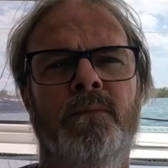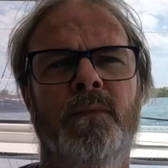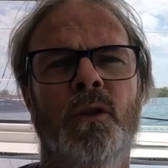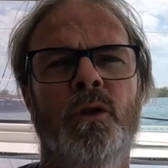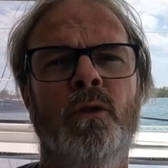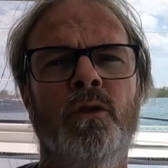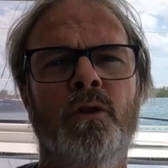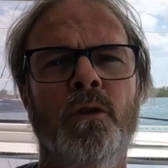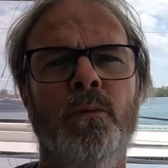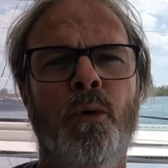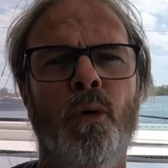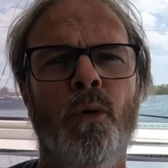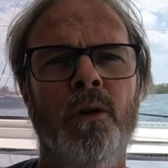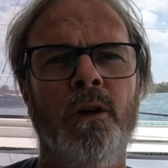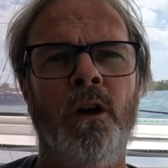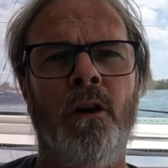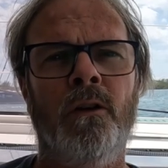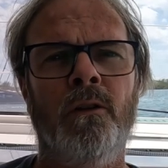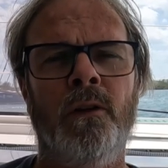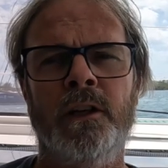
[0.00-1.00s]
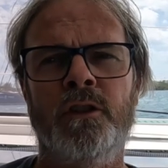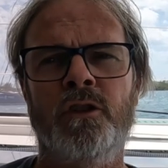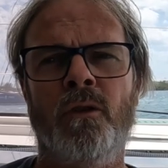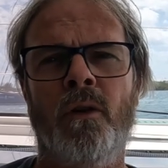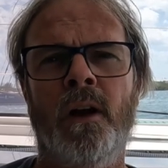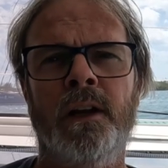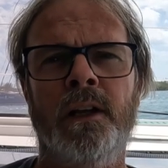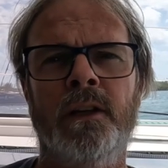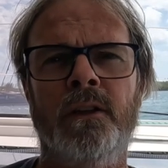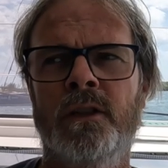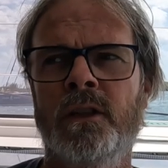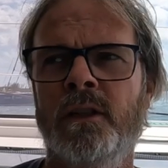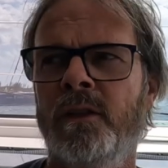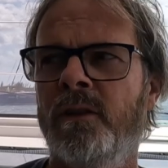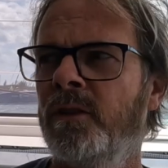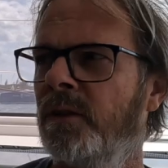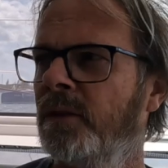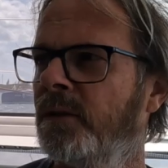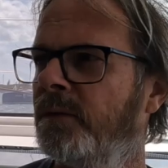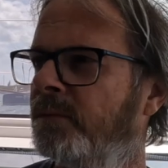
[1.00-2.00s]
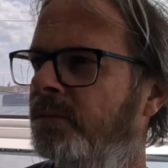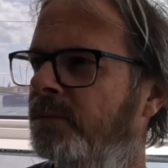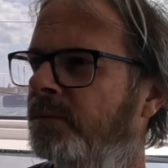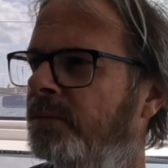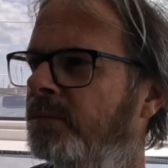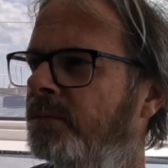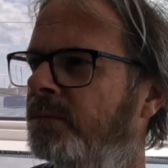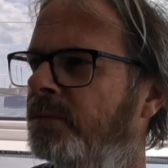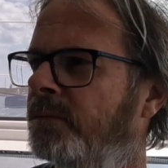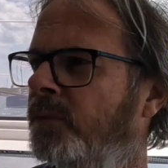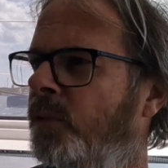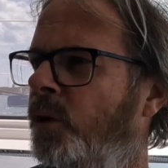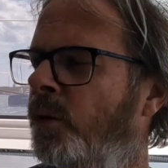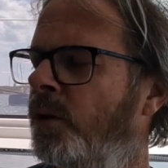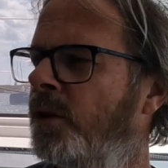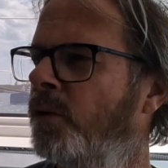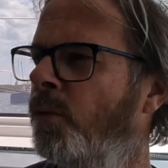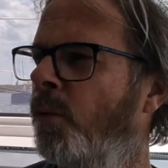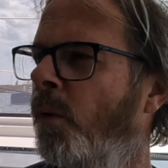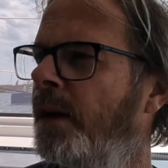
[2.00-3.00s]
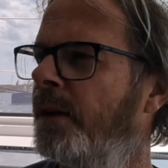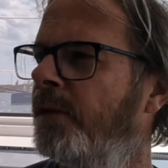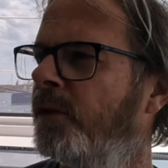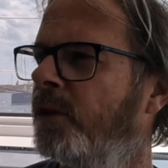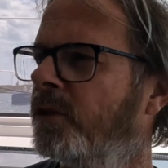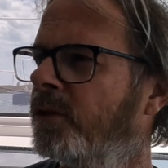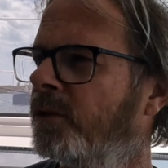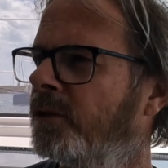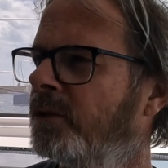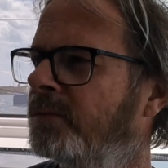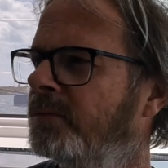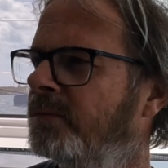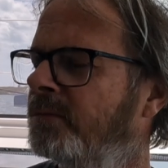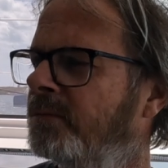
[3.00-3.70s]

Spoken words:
to support our electronic needs. Who are you waving to?